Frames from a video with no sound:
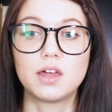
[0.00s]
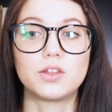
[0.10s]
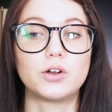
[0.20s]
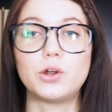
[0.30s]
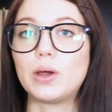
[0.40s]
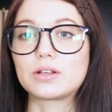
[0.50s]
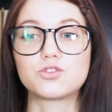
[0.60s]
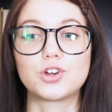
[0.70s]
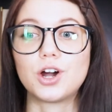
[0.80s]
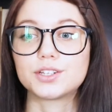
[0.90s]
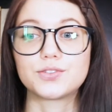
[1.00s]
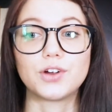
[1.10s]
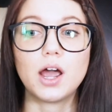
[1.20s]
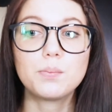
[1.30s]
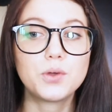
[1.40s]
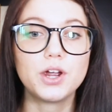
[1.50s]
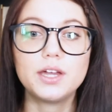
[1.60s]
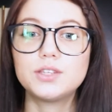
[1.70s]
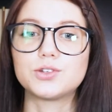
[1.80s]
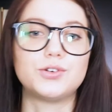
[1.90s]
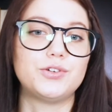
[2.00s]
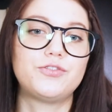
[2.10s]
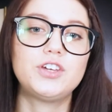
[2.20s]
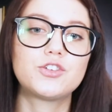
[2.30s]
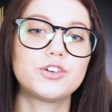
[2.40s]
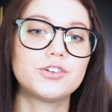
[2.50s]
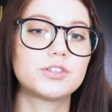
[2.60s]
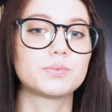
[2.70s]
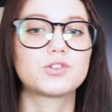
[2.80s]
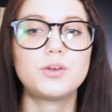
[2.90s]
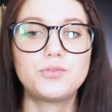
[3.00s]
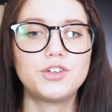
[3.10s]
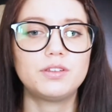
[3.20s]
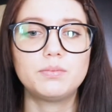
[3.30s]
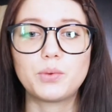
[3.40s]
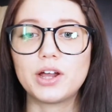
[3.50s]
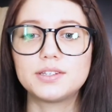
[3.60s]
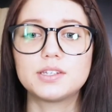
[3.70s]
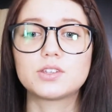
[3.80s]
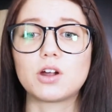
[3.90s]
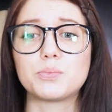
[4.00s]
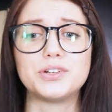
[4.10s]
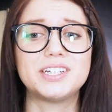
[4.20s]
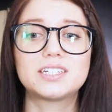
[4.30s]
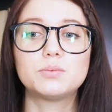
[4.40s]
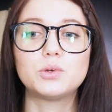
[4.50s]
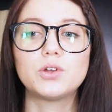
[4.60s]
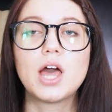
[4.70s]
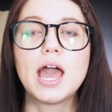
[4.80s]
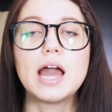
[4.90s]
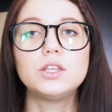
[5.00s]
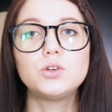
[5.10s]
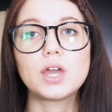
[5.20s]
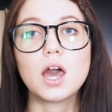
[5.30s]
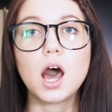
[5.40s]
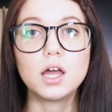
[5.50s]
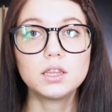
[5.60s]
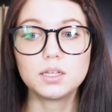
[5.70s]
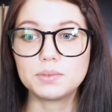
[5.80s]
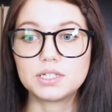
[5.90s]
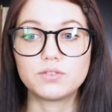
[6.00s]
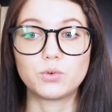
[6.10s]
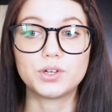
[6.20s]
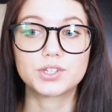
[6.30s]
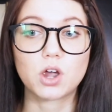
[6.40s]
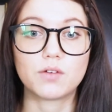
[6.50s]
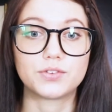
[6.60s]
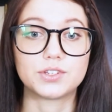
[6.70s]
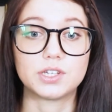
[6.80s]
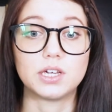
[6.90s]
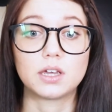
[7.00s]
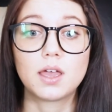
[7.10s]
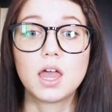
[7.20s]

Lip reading: There are no extra costs for upgrades or new features, subscription prices are predictable, and you get unlimited voice conferencing,